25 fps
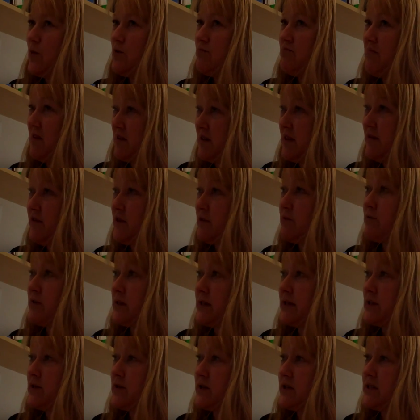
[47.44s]
Well, I'll give you a
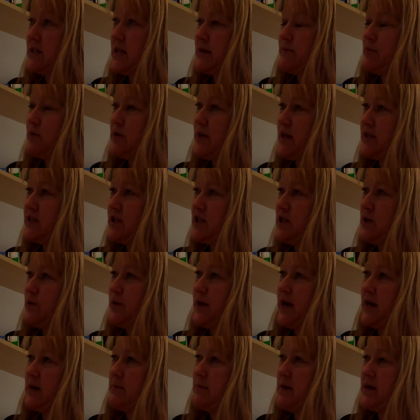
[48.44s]
really good example. Last year
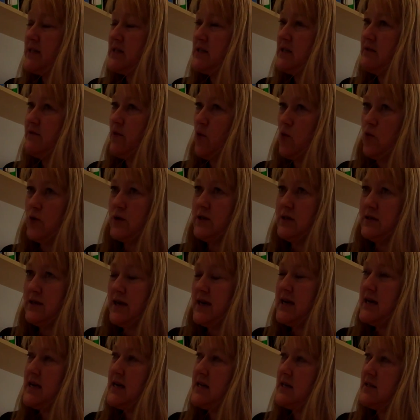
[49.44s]
we had a massive audit,
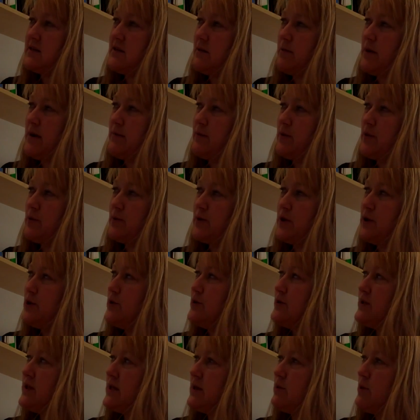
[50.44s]
and the people that were
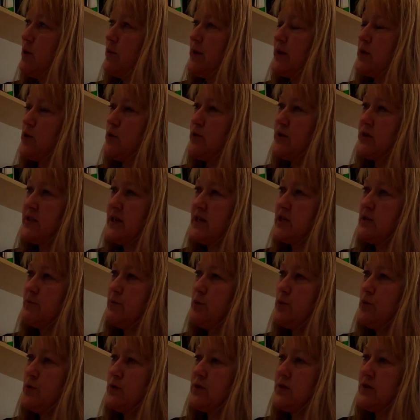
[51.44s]
using what we call the
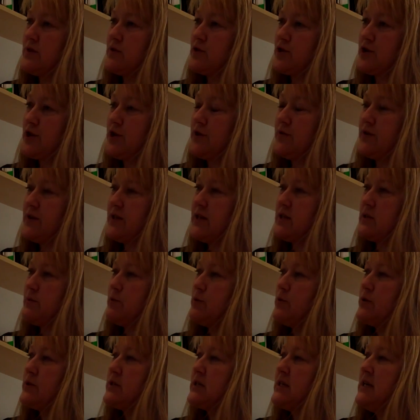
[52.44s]
dashboards, and I'll show you the
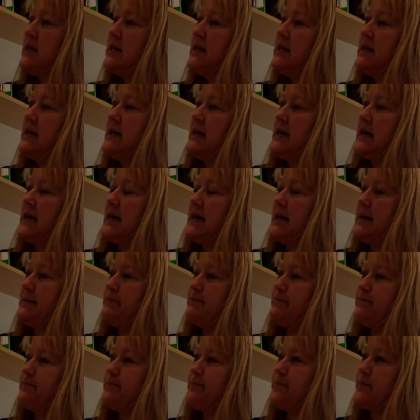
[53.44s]
dashboards,
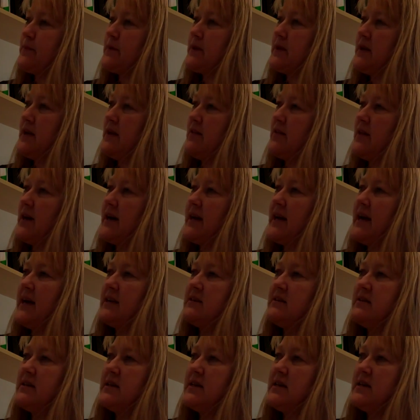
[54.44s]
they
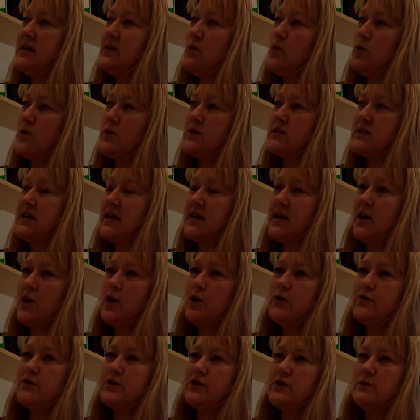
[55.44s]
had their audit data
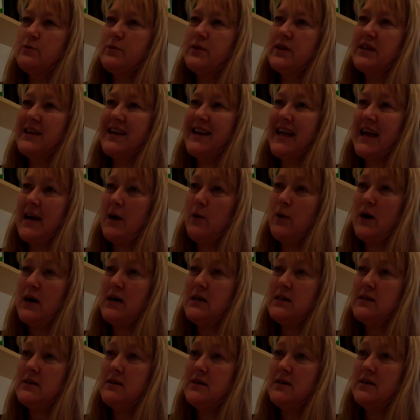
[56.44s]
over to them within an hour,
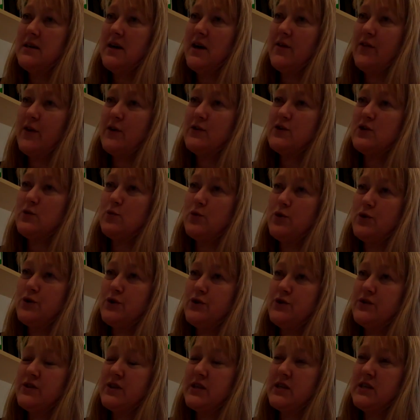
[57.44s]
and those that weren't
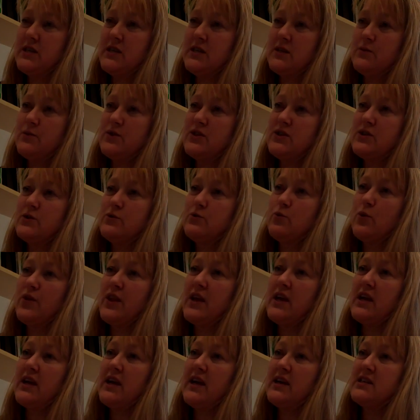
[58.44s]
using it were still
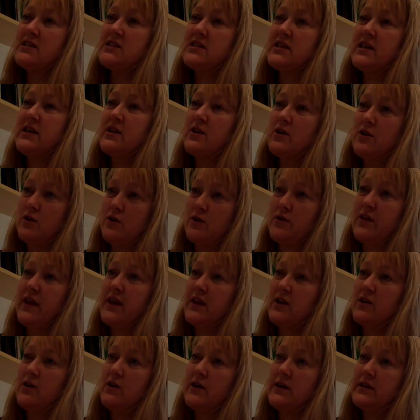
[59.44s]
there at 10 o'clock
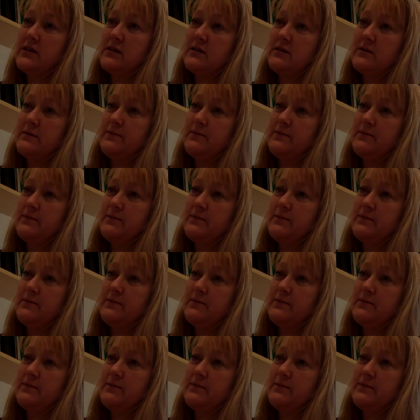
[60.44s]
that night.